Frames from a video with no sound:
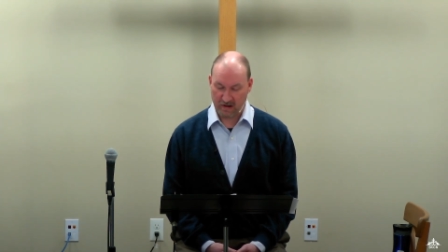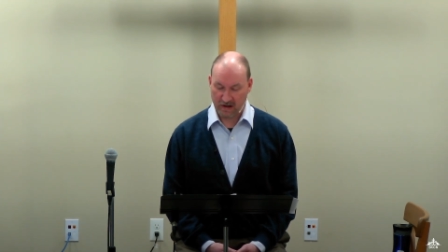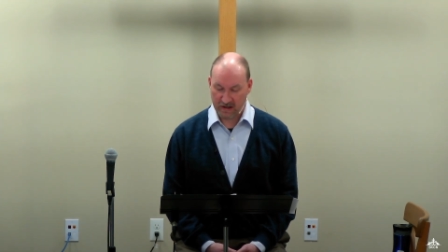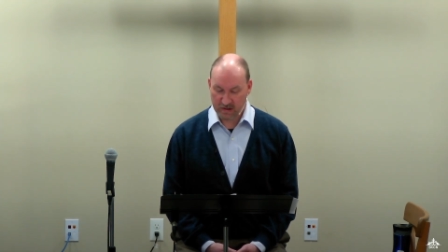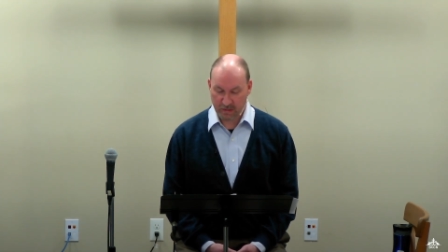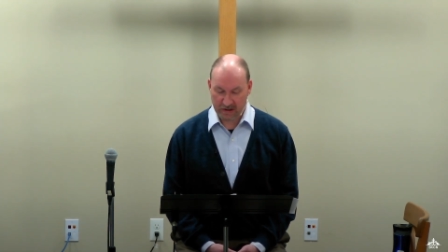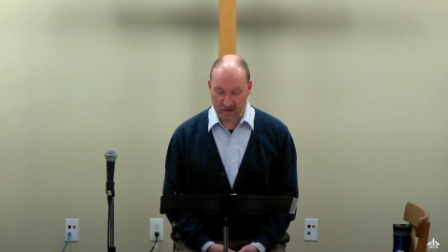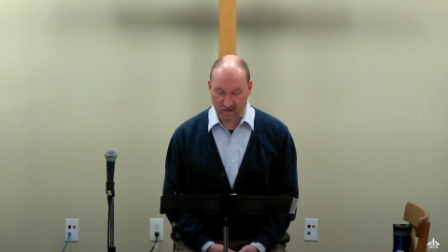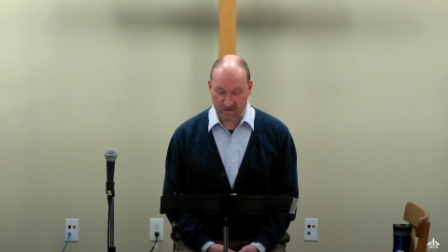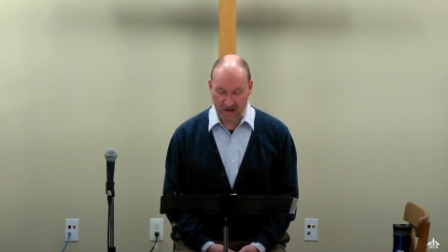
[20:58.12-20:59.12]
It's a picture
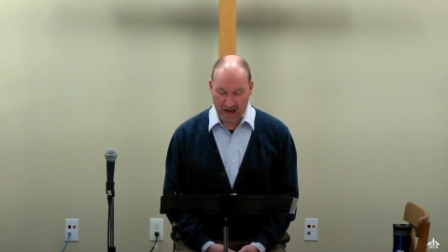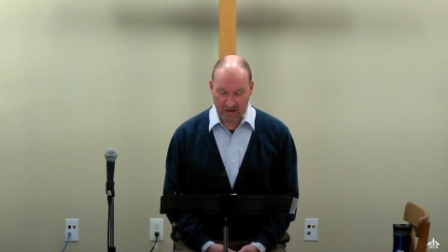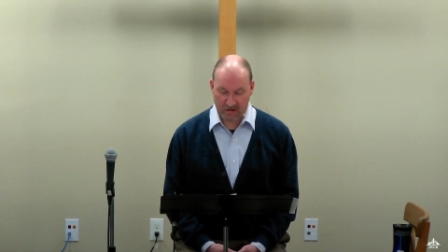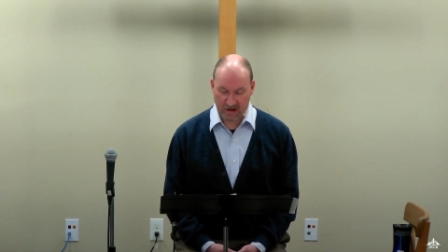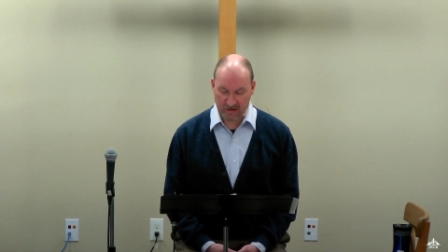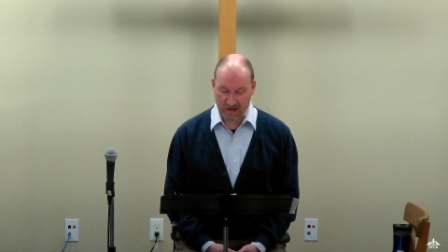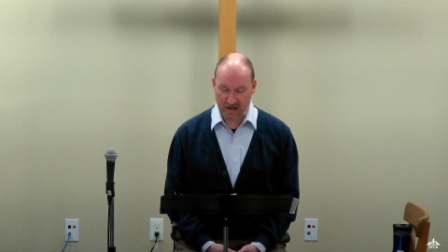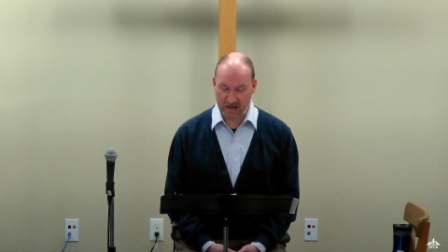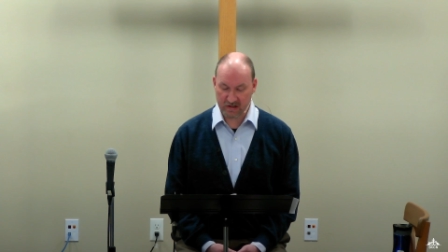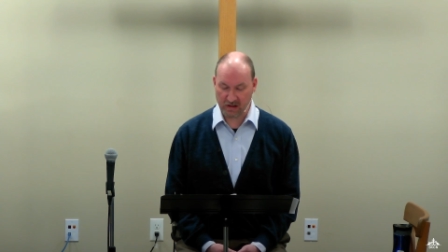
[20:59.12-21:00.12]
of death, yet the key
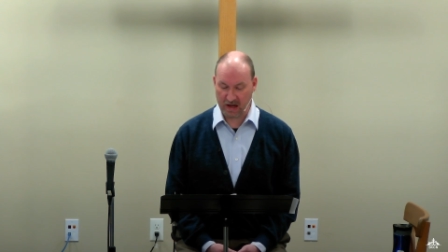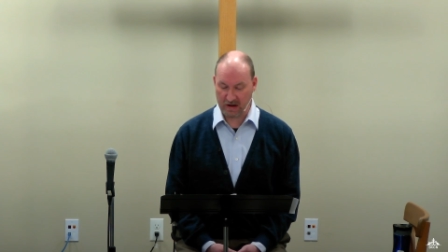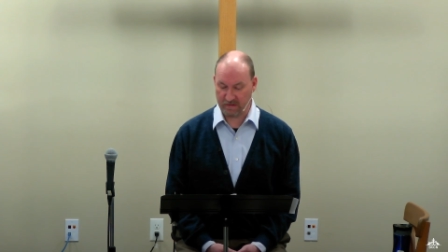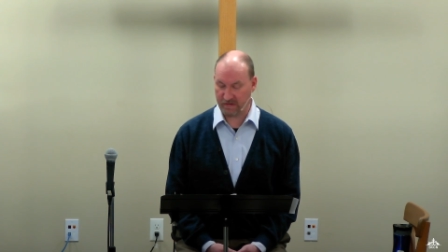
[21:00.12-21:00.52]
to life.